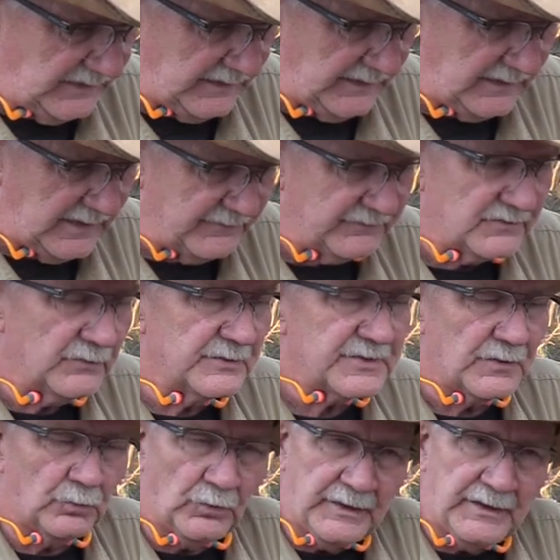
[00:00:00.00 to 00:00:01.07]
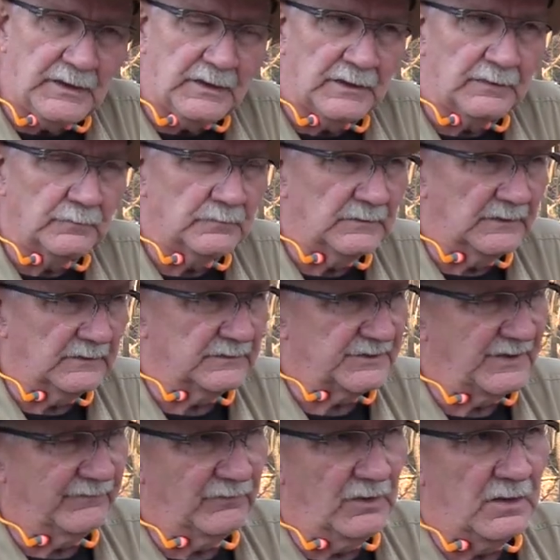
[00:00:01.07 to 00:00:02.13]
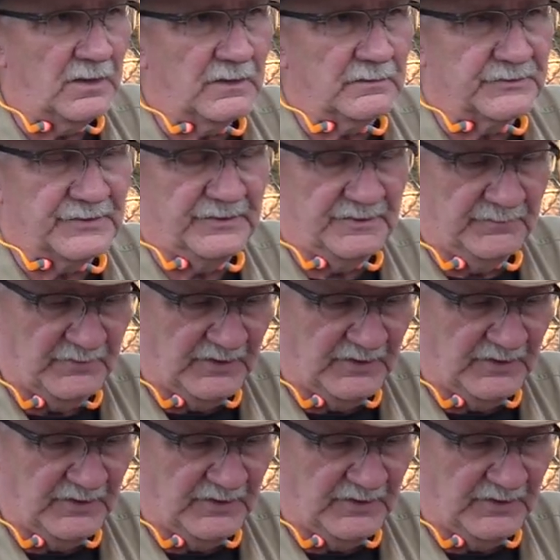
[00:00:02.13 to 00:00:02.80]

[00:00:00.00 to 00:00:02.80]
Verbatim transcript: and I was doing some reading. I read several articles on the